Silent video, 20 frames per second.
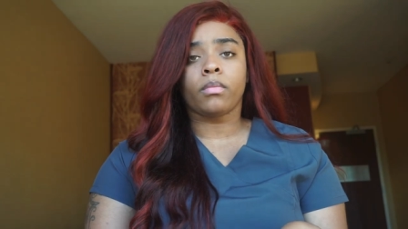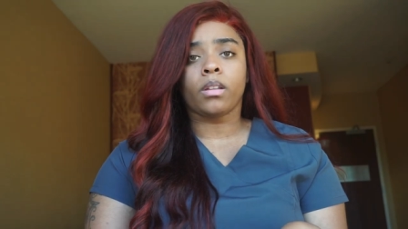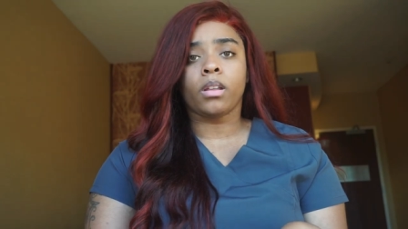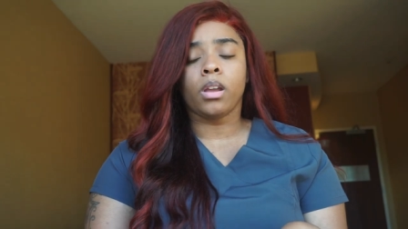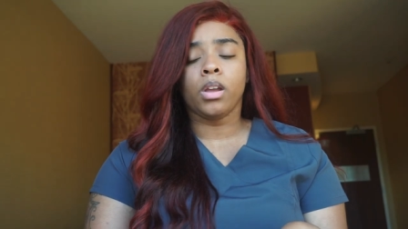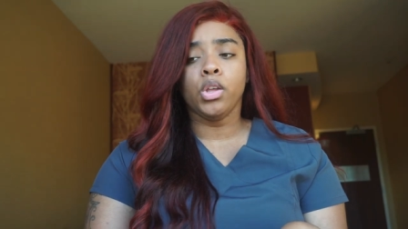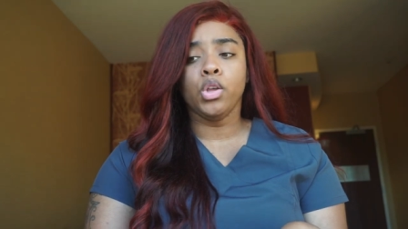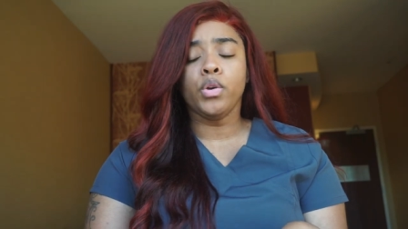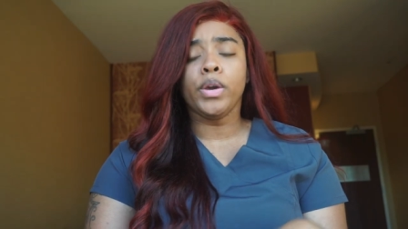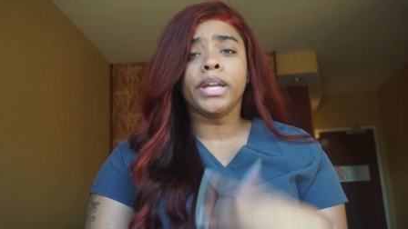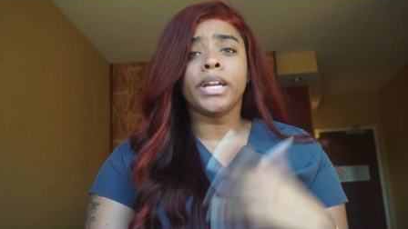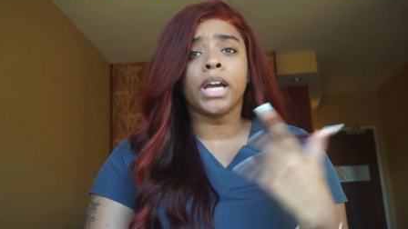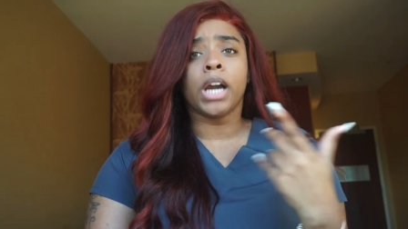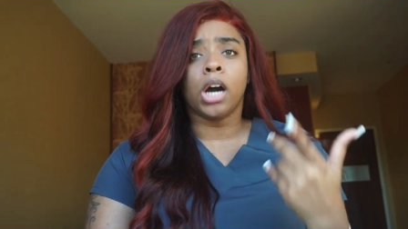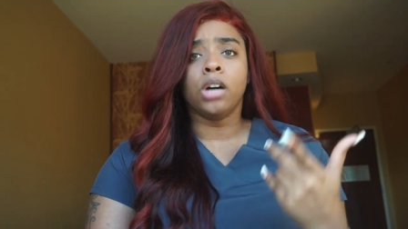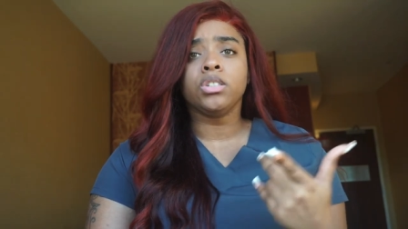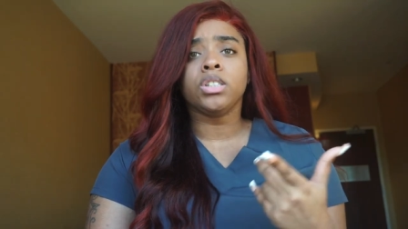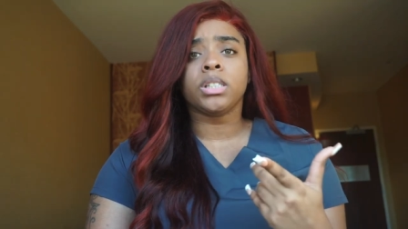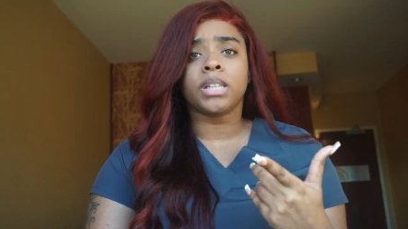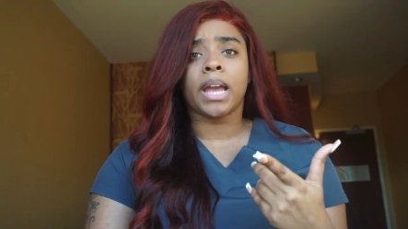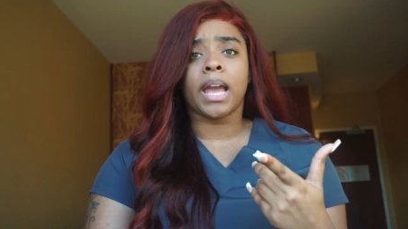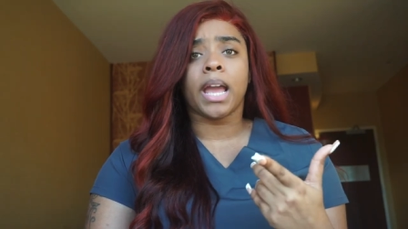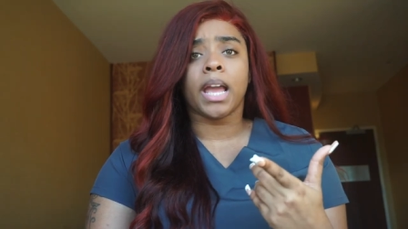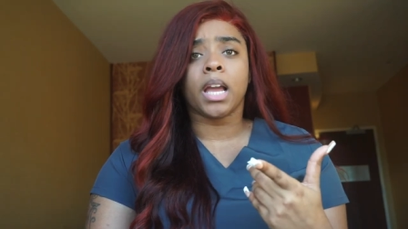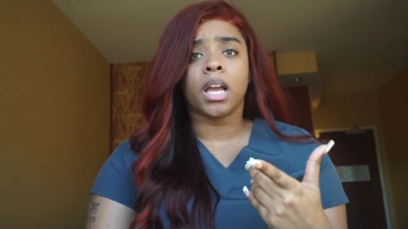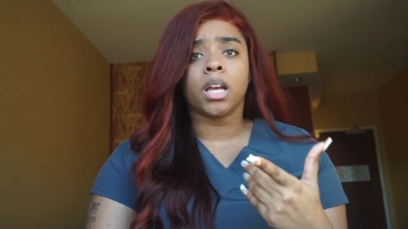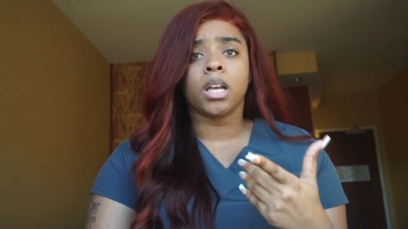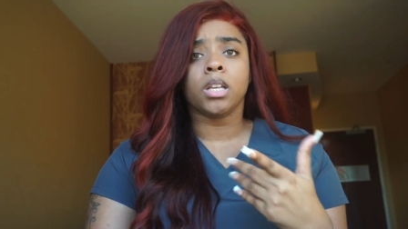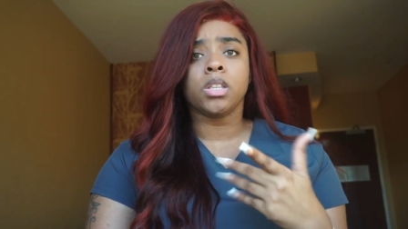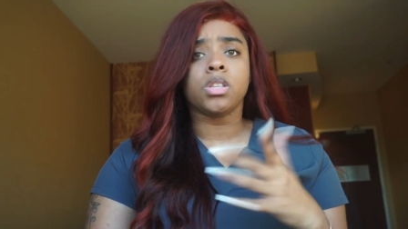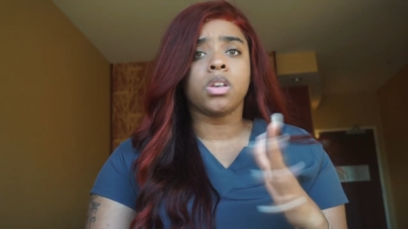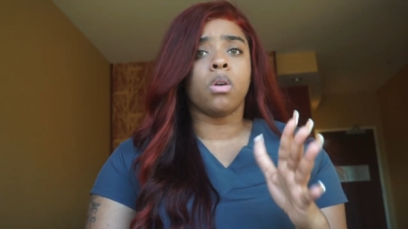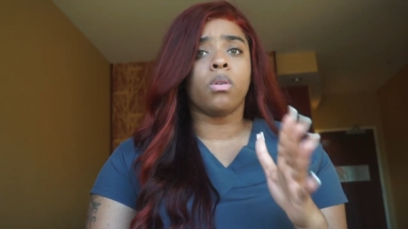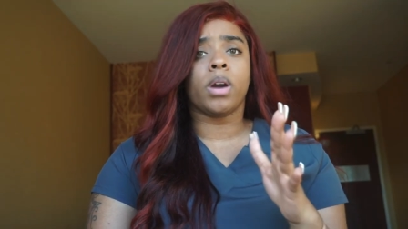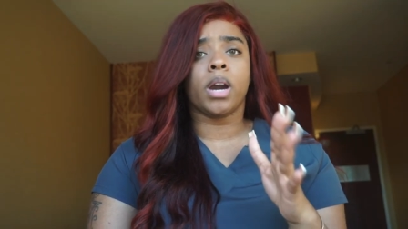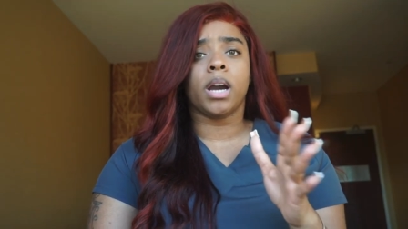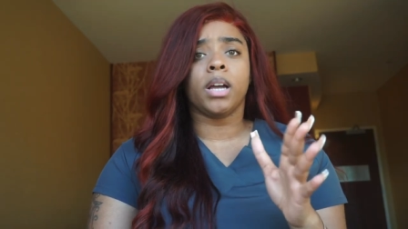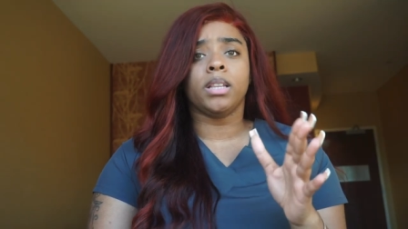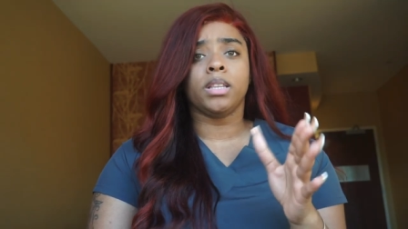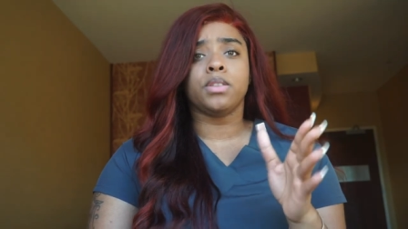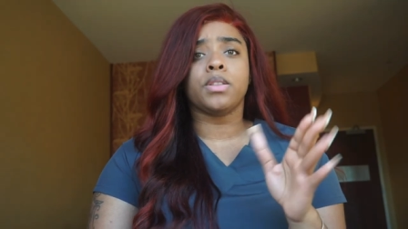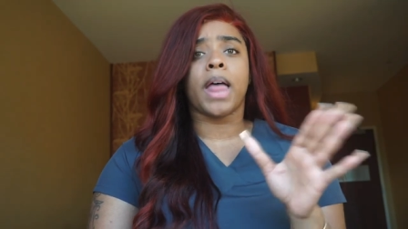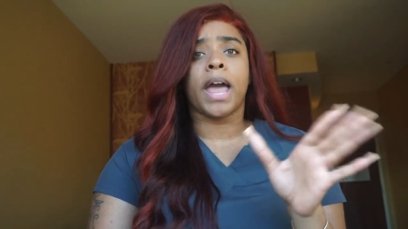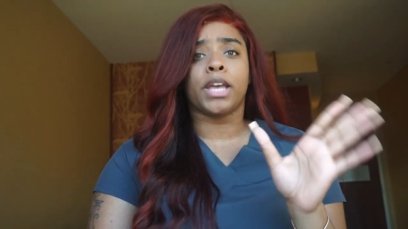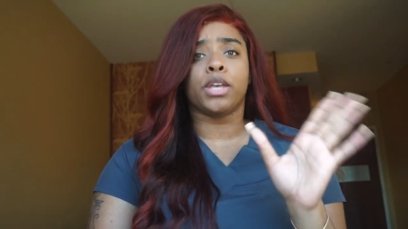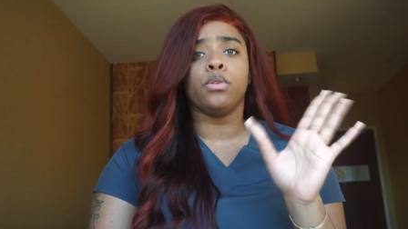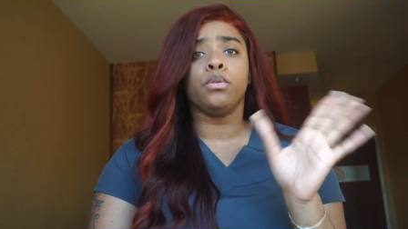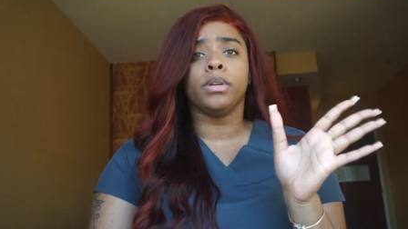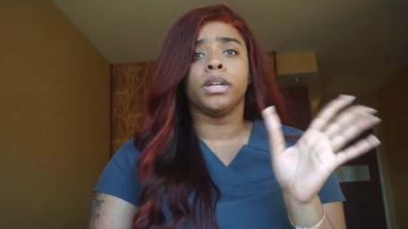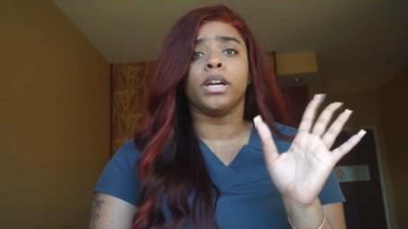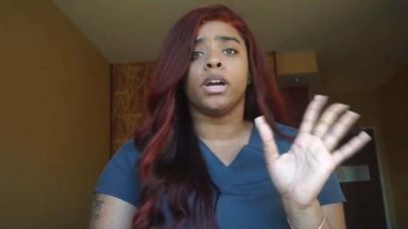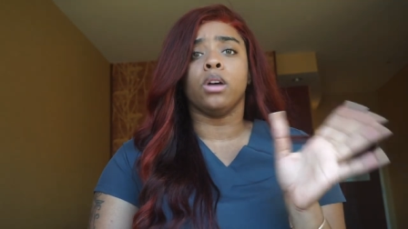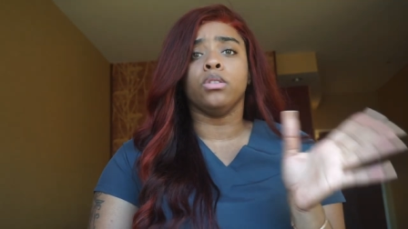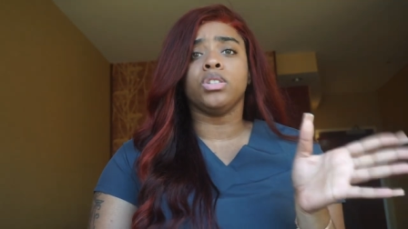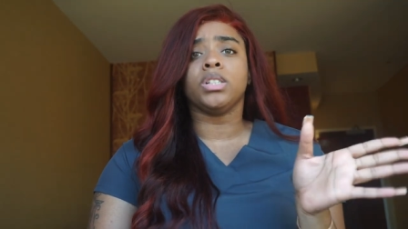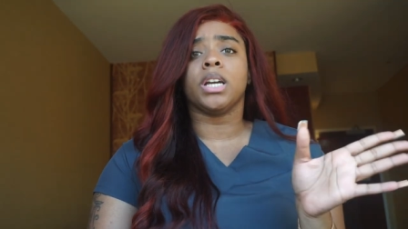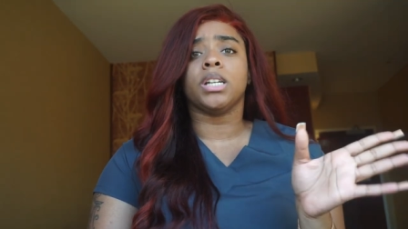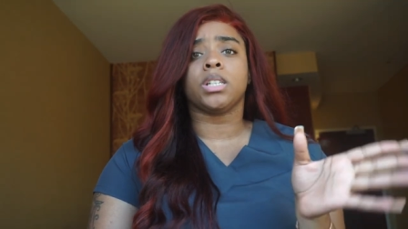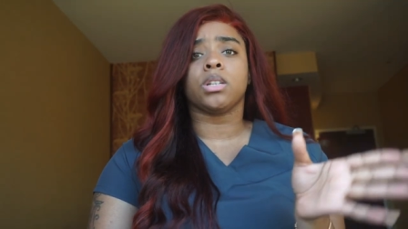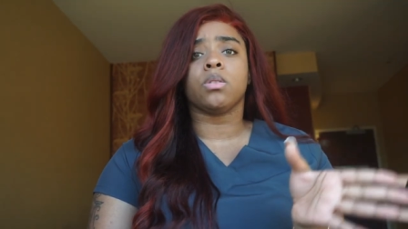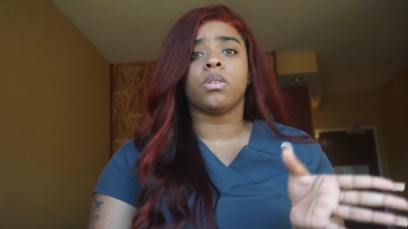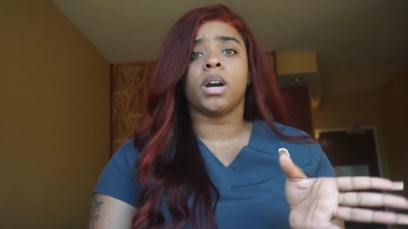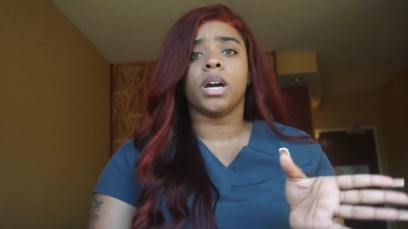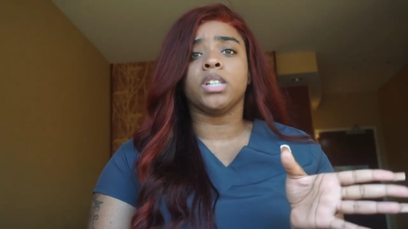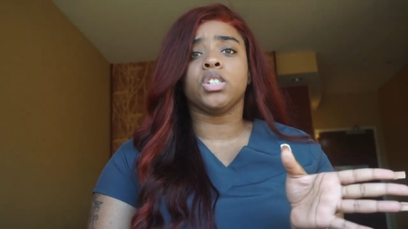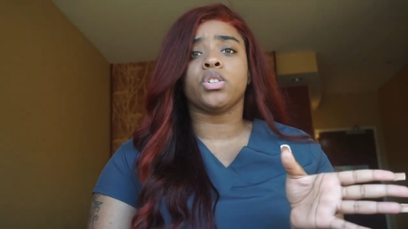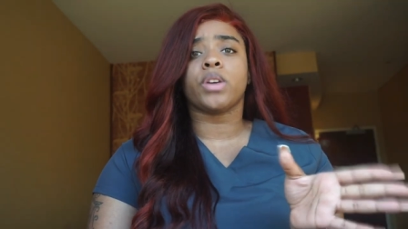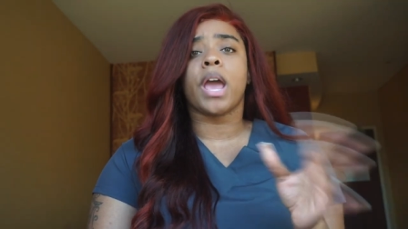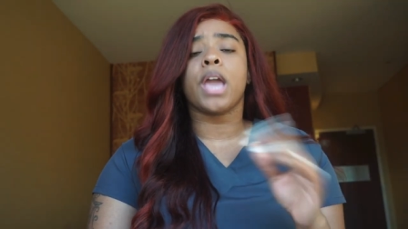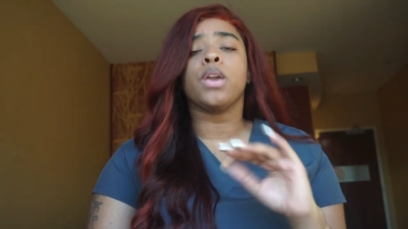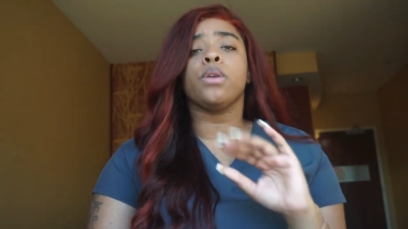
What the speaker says: negotiate you can negotiate your contract.